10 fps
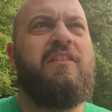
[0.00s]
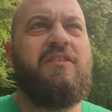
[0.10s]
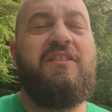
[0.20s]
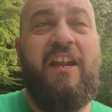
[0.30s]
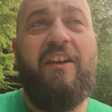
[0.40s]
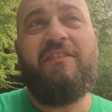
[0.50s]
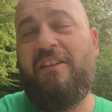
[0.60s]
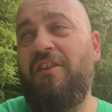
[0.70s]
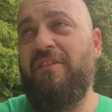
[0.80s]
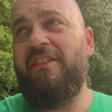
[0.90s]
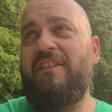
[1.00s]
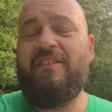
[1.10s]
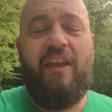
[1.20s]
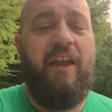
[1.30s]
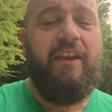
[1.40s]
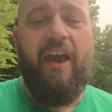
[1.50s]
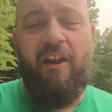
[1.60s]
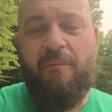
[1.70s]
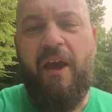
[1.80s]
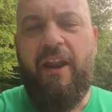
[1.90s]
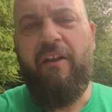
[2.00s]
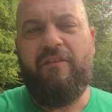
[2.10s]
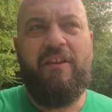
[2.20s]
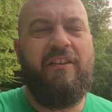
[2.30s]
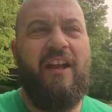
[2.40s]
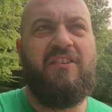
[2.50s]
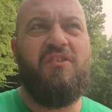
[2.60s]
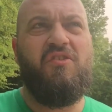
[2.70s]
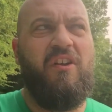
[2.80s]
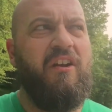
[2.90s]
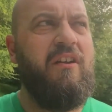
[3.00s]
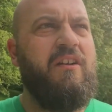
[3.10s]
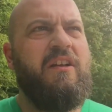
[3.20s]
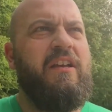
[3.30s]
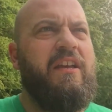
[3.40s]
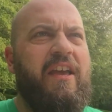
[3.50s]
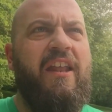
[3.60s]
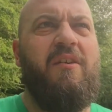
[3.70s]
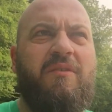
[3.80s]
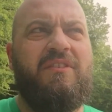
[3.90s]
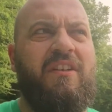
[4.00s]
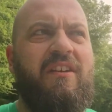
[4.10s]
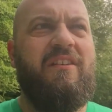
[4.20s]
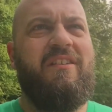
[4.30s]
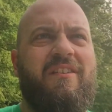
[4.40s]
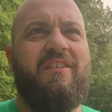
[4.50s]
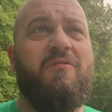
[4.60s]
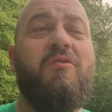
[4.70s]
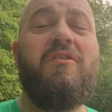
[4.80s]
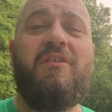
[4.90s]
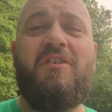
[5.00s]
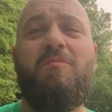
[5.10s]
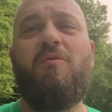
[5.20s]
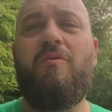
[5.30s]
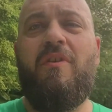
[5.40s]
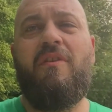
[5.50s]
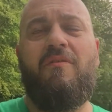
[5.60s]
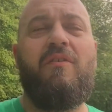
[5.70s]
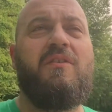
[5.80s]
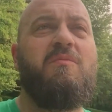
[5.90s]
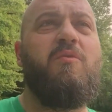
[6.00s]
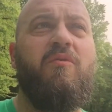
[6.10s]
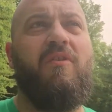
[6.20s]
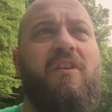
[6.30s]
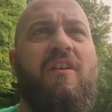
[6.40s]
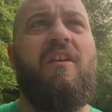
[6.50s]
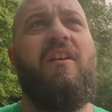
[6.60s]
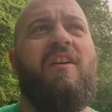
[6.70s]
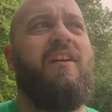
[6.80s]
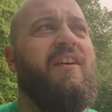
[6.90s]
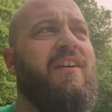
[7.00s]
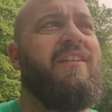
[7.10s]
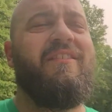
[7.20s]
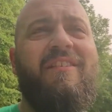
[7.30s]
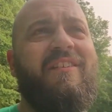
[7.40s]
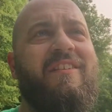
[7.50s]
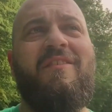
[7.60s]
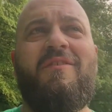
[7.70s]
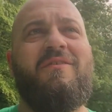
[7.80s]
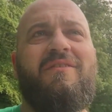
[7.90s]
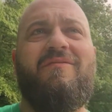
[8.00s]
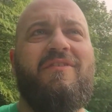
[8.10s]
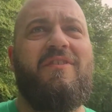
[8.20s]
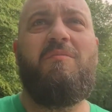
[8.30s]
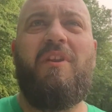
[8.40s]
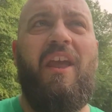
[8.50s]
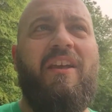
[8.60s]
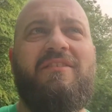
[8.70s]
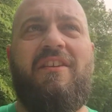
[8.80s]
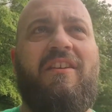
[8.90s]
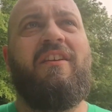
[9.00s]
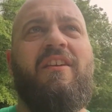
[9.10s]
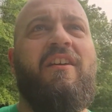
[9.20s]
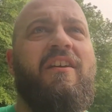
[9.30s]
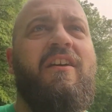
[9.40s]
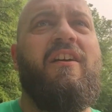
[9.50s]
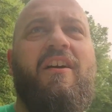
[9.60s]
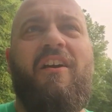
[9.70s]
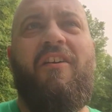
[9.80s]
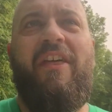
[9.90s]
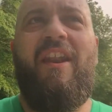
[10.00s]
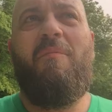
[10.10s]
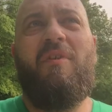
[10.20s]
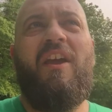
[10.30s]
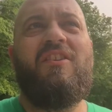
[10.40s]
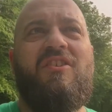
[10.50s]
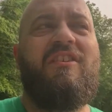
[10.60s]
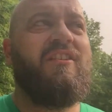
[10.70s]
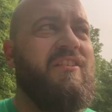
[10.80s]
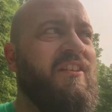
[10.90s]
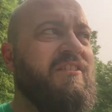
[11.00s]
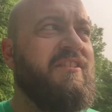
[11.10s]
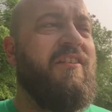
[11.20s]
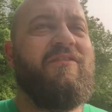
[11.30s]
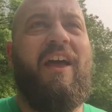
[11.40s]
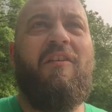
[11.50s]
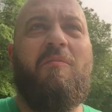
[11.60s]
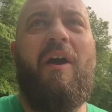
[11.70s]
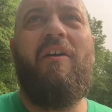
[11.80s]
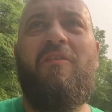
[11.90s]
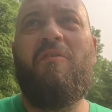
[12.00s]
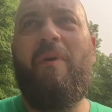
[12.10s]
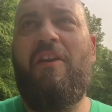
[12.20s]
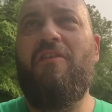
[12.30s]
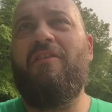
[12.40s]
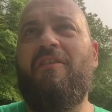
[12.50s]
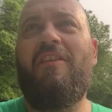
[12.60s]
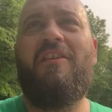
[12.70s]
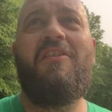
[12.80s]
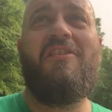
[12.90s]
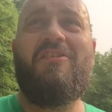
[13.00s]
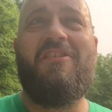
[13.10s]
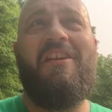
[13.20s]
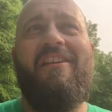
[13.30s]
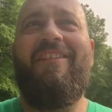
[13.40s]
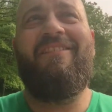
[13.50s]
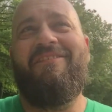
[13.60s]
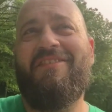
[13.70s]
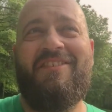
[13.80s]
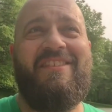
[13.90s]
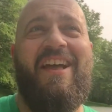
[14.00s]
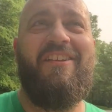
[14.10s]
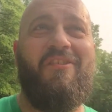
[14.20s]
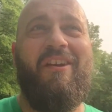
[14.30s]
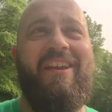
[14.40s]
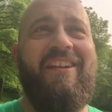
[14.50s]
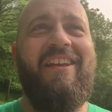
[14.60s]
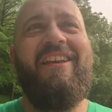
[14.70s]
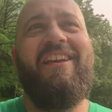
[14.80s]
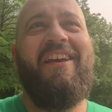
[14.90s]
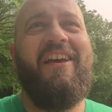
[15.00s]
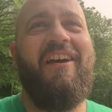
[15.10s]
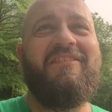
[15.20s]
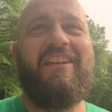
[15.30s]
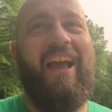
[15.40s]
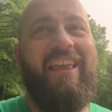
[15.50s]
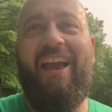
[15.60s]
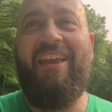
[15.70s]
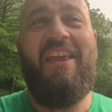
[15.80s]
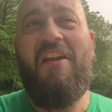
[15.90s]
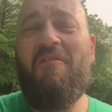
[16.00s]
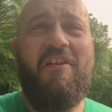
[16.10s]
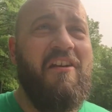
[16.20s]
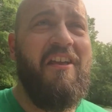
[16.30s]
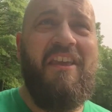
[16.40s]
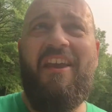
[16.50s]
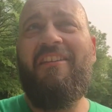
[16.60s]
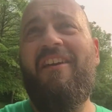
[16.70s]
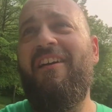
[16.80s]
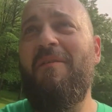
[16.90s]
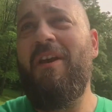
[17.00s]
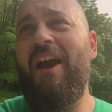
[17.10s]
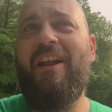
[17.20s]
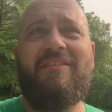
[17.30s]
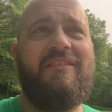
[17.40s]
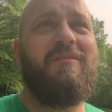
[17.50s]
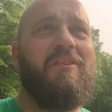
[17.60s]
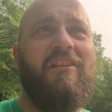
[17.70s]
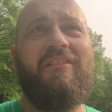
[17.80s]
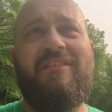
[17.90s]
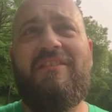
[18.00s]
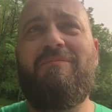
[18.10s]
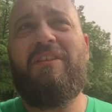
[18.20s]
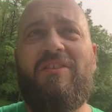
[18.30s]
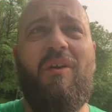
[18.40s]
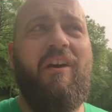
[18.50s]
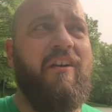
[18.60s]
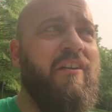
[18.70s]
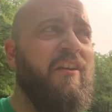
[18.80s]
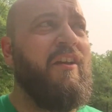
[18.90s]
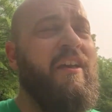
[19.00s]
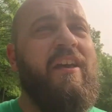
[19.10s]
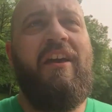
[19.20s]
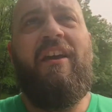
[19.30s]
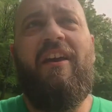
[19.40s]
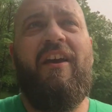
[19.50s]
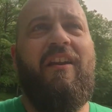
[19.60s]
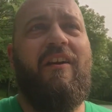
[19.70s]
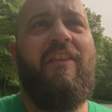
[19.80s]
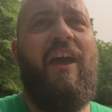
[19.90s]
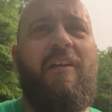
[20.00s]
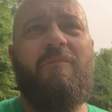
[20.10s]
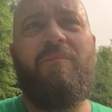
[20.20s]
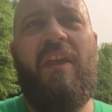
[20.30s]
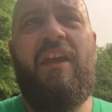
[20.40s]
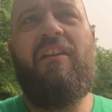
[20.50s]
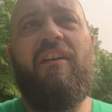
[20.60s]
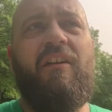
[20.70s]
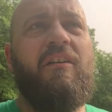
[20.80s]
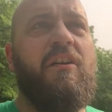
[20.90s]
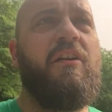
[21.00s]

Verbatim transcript: so today I was like, you know, today's the day. I got up, got out, got to the trail, and it was a really smooth, really smooth run. And I was like, look at you, you stupid ass. Like all that apprehension and, and self-doubt about, you know, my current condition, which is not great. I was like, I can't, I can't run, I can't, oh my God, it's gonna hurt, it's gonna be so hard, and all that. And uh,